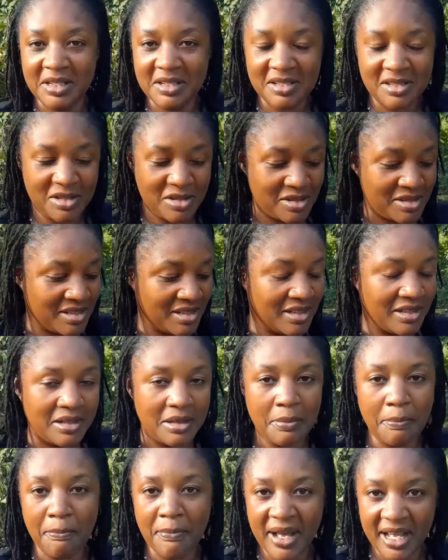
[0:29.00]

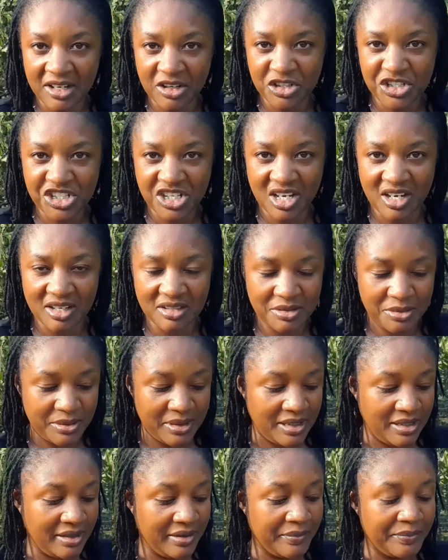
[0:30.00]
discussing biochar
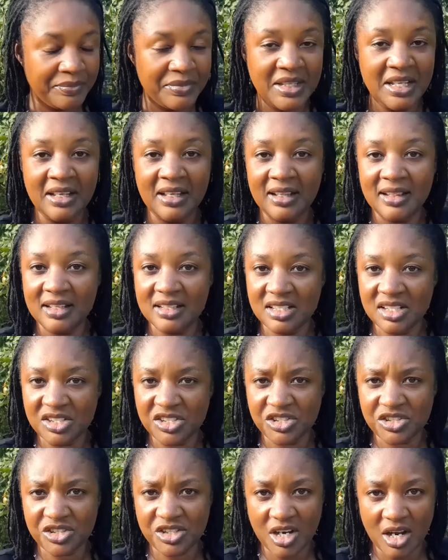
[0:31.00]
today. This
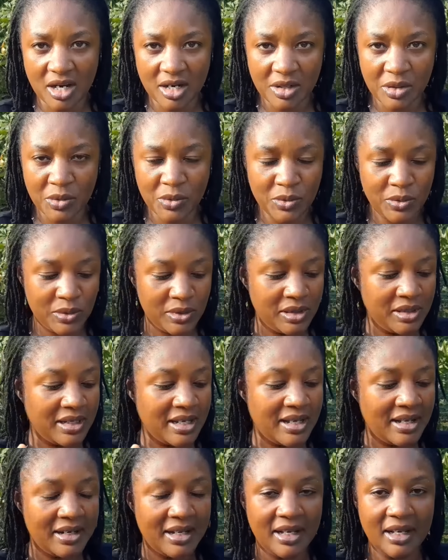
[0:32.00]
is charcoal,
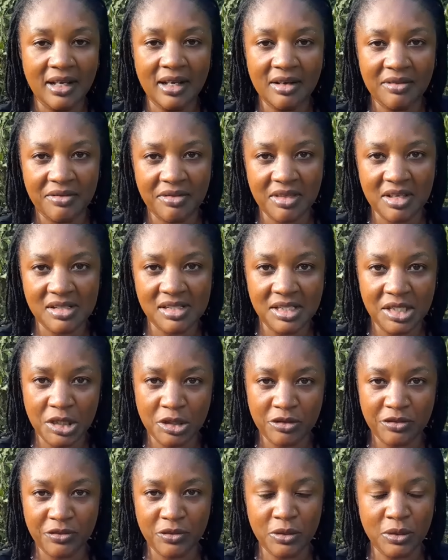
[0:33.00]
and I have this
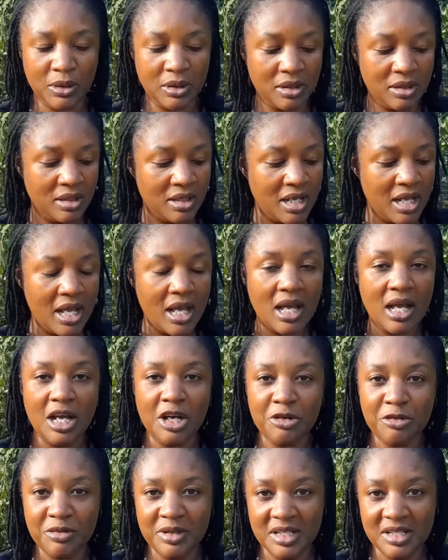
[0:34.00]
here for
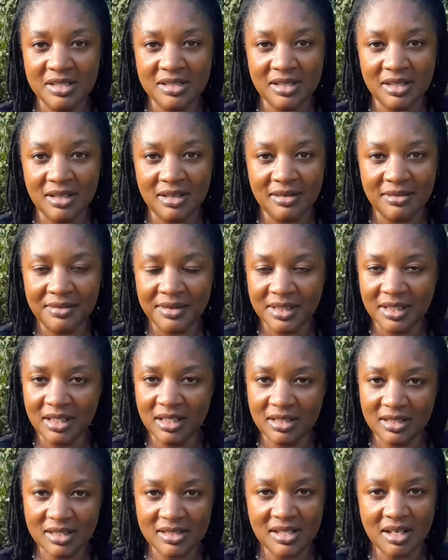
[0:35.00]
a reason.
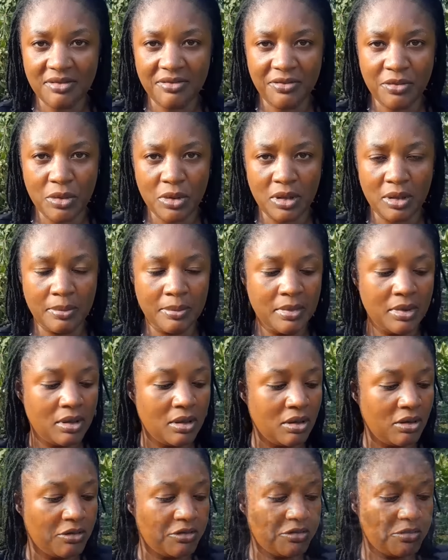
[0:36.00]
It is a form of